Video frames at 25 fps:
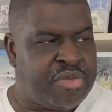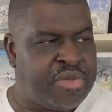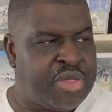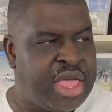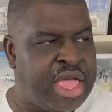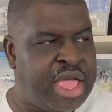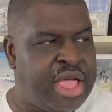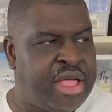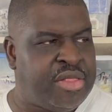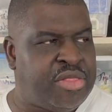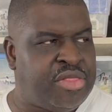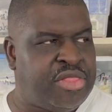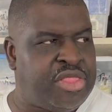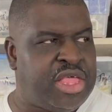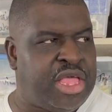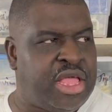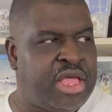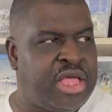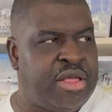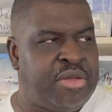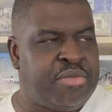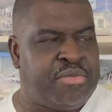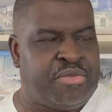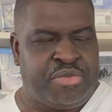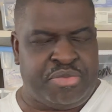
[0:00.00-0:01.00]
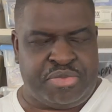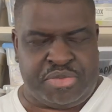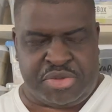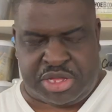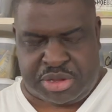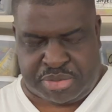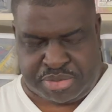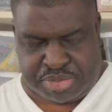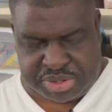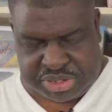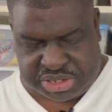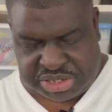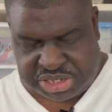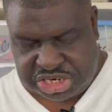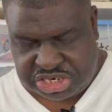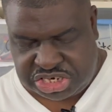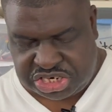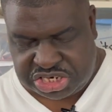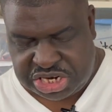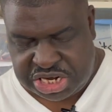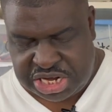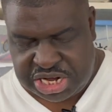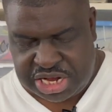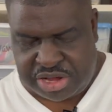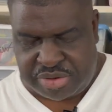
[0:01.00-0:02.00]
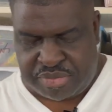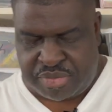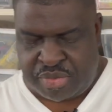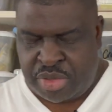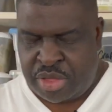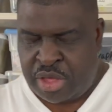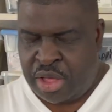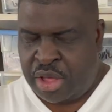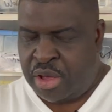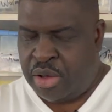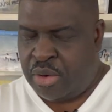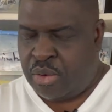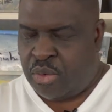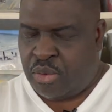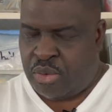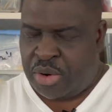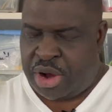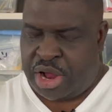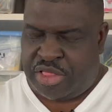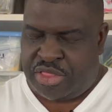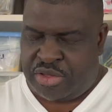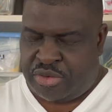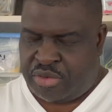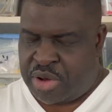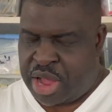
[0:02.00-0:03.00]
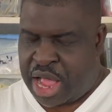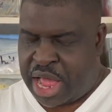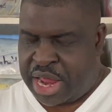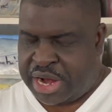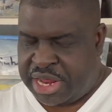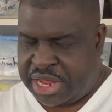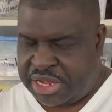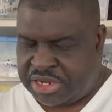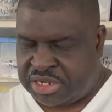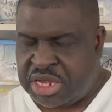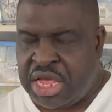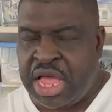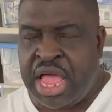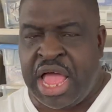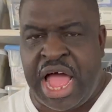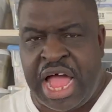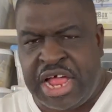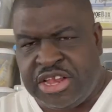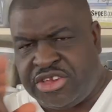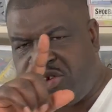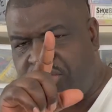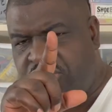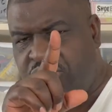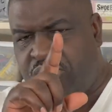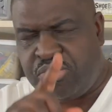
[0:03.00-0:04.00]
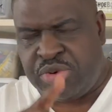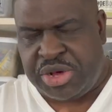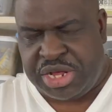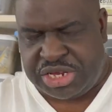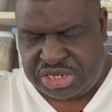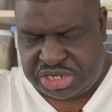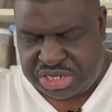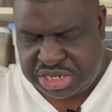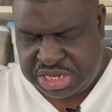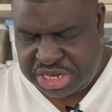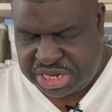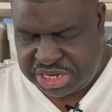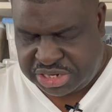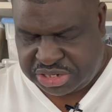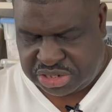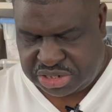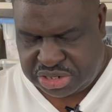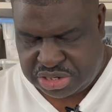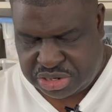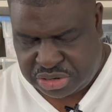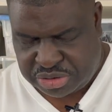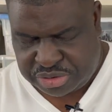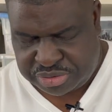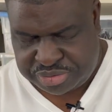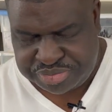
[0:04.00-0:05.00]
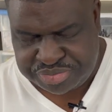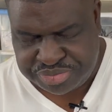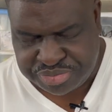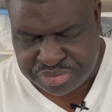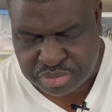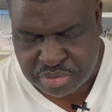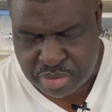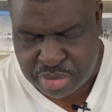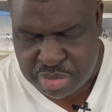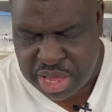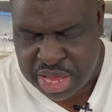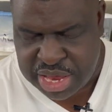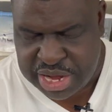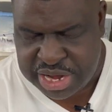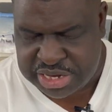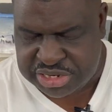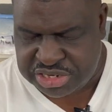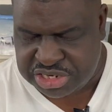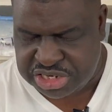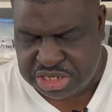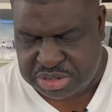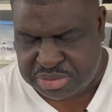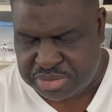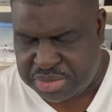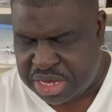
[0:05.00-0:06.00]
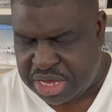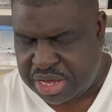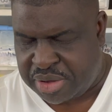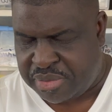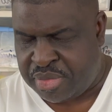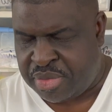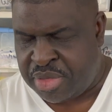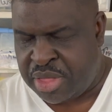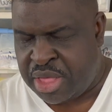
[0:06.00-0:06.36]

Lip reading: the positioning, where the rod is. I do wish this though, and it's just me.